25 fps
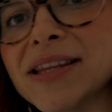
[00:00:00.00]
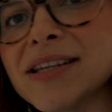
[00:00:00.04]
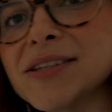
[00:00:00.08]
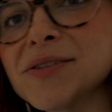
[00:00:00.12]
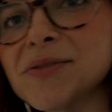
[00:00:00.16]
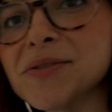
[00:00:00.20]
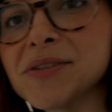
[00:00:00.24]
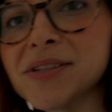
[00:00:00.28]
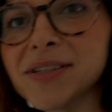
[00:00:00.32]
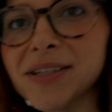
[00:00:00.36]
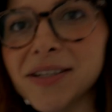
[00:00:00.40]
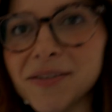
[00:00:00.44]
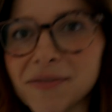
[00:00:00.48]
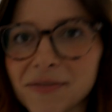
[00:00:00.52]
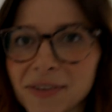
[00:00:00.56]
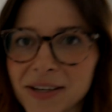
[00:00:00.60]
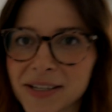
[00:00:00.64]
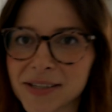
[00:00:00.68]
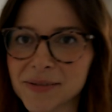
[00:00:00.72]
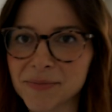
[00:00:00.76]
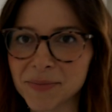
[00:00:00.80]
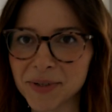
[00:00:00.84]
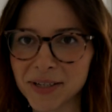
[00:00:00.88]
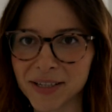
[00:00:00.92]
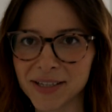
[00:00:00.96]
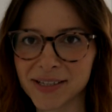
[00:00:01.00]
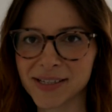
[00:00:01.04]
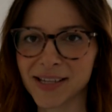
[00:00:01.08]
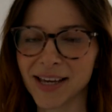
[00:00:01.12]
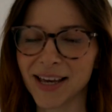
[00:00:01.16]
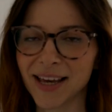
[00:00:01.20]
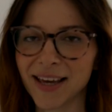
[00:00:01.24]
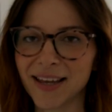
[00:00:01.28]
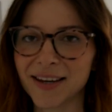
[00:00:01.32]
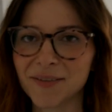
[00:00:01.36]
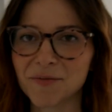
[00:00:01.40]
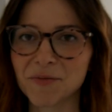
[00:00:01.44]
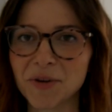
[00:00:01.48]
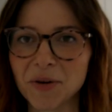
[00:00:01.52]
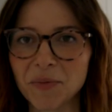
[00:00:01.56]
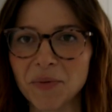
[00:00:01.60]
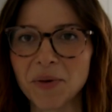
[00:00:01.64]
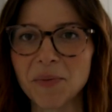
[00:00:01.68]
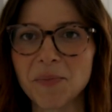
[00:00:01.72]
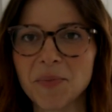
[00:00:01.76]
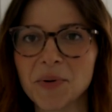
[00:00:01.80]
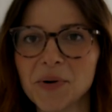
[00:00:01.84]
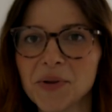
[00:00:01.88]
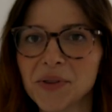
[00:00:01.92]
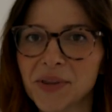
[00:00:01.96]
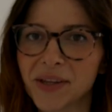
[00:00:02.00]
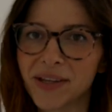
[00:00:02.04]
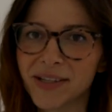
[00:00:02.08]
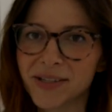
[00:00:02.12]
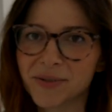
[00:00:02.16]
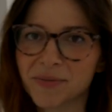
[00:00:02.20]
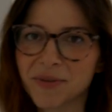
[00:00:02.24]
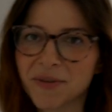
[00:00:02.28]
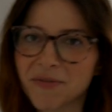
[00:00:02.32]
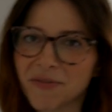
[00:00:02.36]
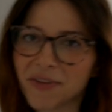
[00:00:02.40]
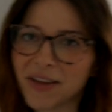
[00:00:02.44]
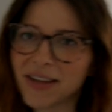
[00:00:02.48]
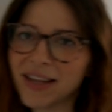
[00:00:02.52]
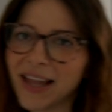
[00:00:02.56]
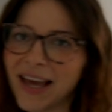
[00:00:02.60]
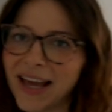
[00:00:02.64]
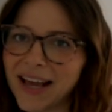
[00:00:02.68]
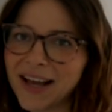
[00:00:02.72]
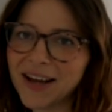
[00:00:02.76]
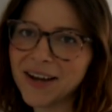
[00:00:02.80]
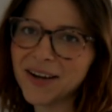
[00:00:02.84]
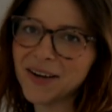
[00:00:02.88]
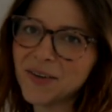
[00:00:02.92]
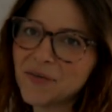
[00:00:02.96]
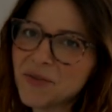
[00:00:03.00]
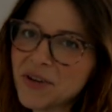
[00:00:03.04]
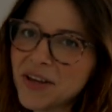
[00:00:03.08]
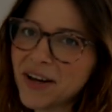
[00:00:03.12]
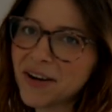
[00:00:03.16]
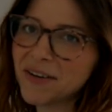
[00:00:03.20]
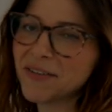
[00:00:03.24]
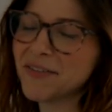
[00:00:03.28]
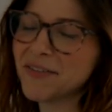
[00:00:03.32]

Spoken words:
this was an investment, and when we bought this, we felt like we are